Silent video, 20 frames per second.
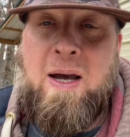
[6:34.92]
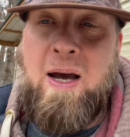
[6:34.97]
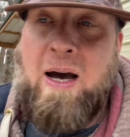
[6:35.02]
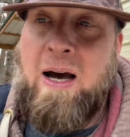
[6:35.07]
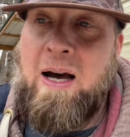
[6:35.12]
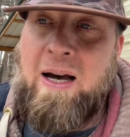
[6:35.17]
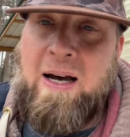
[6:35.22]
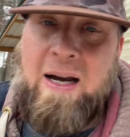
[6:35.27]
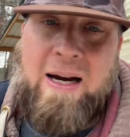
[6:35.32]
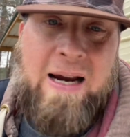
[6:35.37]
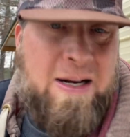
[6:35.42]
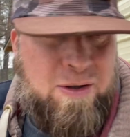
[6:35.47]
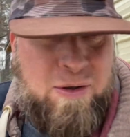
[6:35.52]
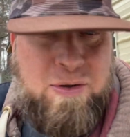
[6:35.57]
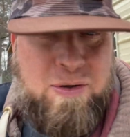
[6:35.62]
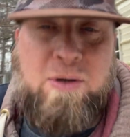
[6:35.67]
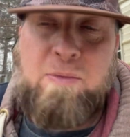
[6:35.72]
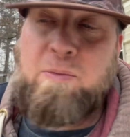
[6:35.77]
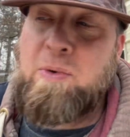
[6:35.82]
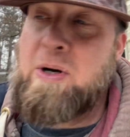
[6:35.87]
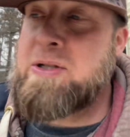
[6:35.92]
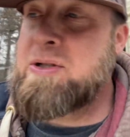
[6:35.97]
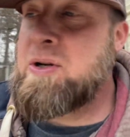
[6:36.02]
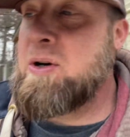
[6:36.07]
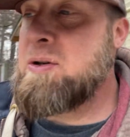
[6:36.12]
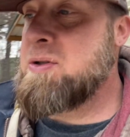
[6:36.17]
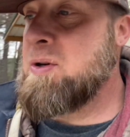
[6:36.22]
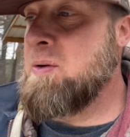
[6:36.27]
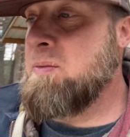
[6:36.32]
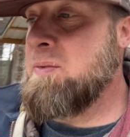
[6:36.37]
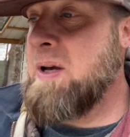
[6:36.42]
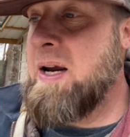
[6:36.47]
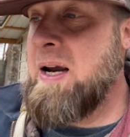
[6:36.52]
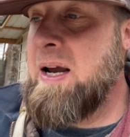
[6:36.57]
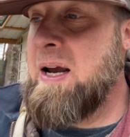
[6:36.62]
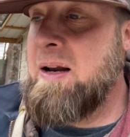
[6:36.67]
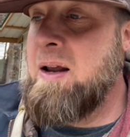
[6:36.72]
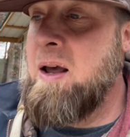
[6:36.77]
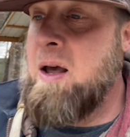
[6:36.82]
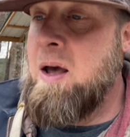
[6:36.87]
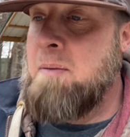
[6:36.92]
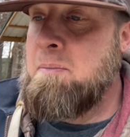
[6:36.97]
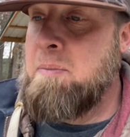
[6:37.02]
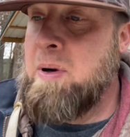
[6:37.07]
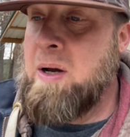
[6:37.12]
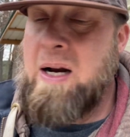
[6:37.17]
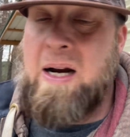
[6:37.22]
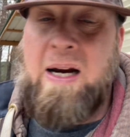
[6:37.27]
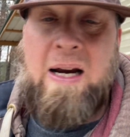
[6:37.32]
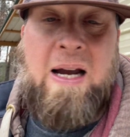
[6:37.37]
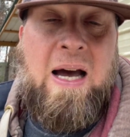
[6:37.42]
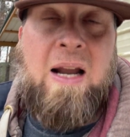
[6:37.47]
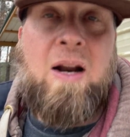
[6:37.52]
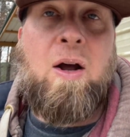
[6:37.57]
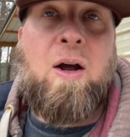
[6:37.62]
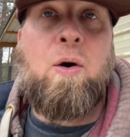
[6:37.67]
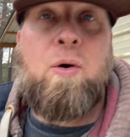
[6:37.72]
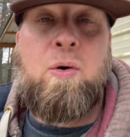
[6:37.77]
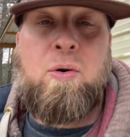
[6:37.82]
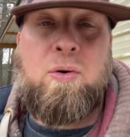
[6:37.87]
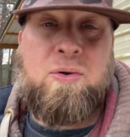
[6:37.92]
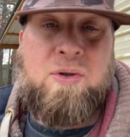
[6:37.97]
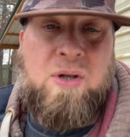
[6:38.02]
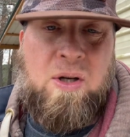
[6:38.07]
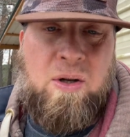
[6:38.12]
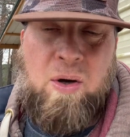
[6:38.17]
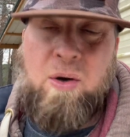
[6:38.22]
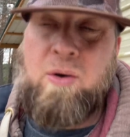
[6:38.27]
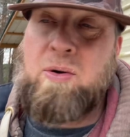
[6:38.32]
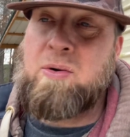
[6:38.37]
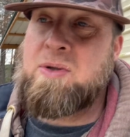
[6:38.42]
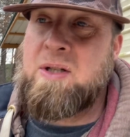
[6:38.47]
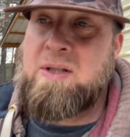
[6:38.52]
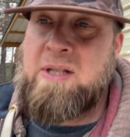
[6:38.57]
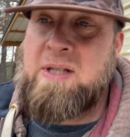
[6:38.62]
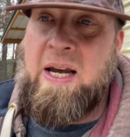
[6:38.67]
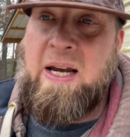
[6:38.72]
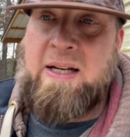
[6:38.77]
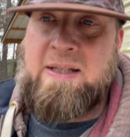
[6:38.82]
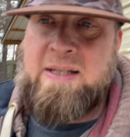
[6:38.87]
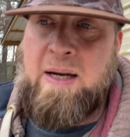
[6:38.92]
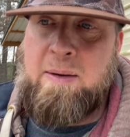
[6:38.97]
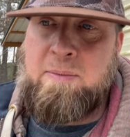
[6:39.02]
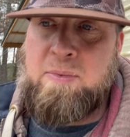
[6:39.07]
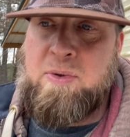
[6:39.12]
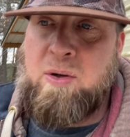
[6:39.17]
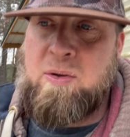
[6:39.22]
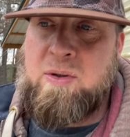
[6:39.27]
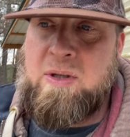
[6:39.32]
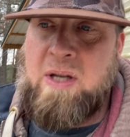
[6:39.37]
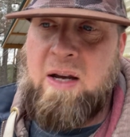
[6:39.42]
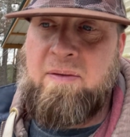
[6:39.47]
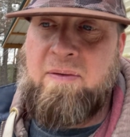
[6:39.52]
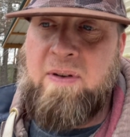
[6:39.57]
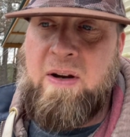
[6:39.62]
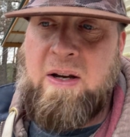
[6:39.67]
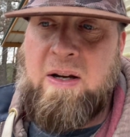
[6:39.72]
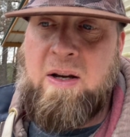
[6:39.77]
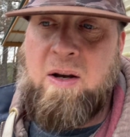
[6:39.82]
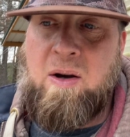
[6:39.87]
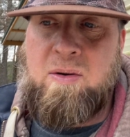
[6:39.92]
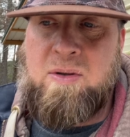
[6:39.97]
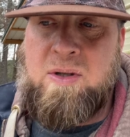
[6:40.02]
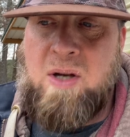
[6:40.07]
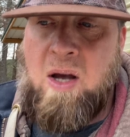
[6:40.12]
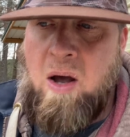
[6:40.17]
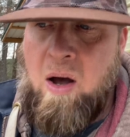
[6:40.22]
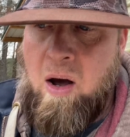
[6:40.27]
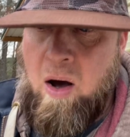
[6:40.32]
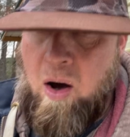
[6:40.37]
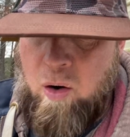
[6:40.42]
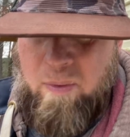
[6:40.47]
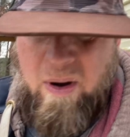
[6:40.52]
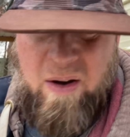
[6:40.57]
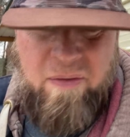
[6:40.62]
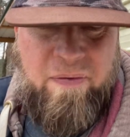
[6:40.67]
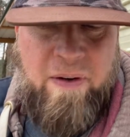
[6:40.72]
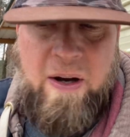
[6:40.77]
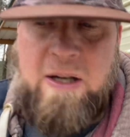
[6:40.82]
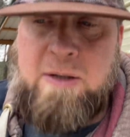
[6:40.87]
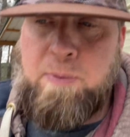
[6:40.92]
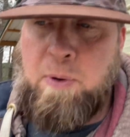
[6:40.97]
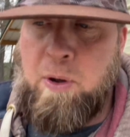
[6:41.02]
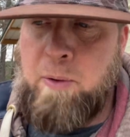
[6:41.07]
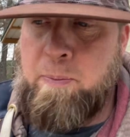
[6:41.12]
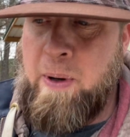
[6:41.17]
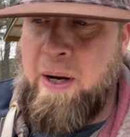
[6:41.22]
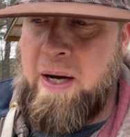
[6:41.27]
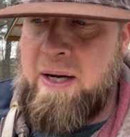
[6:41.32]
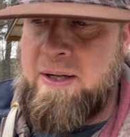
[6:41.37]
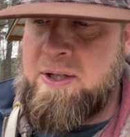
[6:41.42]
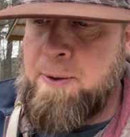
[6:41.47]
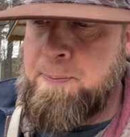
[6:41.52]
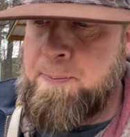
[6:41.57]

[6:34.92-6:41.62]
I got to do some research on that. But I got oodles and oodles of Tech Tip Tuesday videos on my Facebook page.